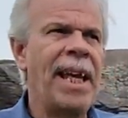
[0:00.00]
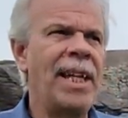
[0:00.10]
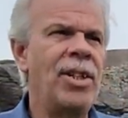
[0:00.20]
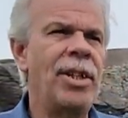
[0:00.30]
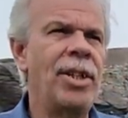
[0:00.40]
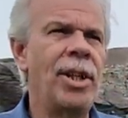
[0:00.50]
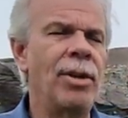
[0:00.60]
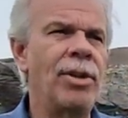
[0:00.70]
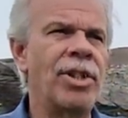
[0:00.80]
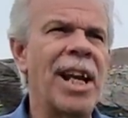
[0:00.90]
And, you
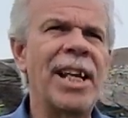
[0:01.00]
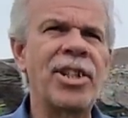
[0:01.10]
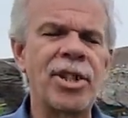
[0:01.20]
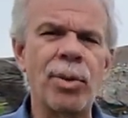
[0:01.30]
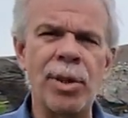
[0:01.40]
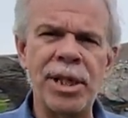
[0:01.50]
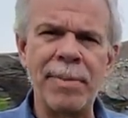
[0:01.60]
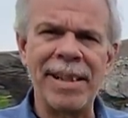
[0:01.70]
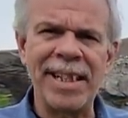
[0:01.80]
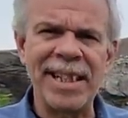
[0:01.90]
know, there's lots of stories
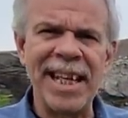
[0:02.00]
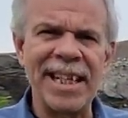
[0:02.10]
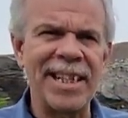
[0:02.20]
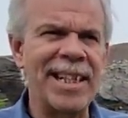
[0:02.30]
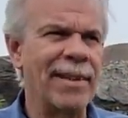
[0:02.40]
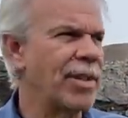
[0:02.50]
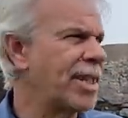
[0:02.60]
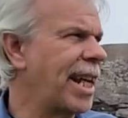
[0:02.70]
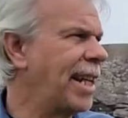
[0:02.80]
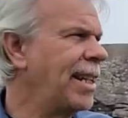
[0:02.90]
about the snakes at
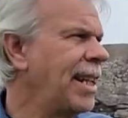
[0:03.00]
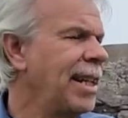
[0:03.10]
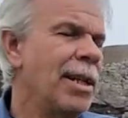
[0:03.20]
Devil's Den.